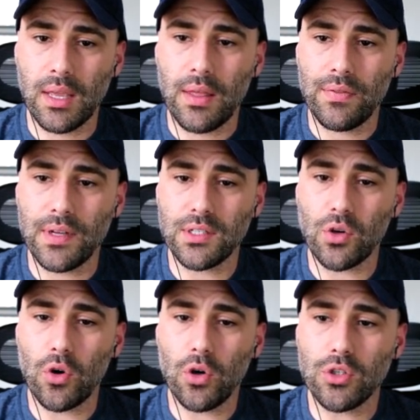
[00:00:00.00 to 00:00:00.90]
There's
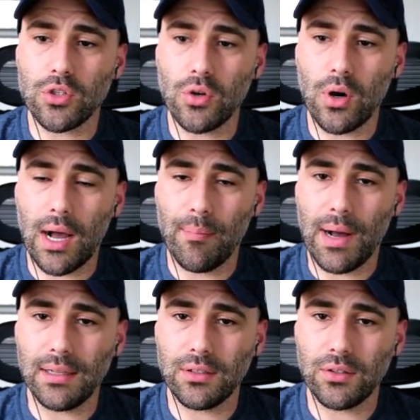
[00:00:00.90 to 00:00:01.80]
also a
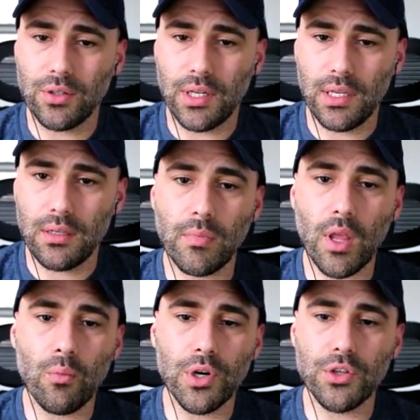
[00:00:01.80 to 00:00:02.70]
balcony
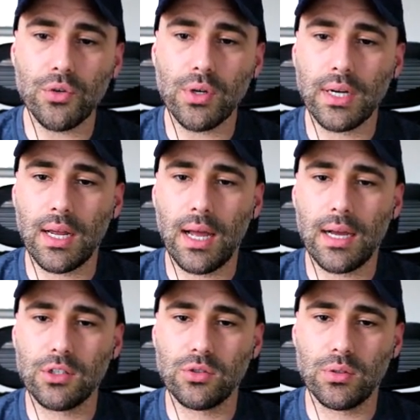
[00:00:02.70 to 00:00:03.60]
where you can
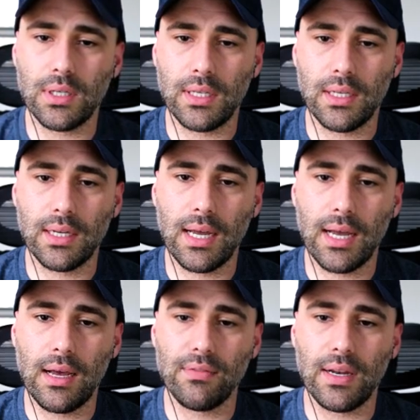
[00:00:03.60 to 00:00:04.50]
actually
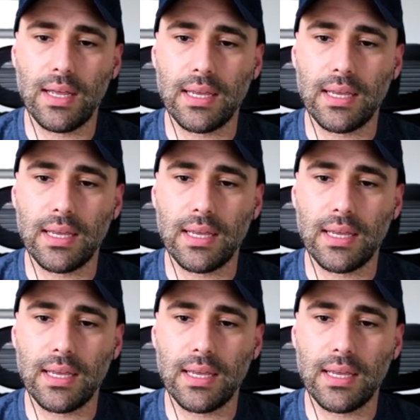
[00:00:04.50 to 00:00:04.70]
have like a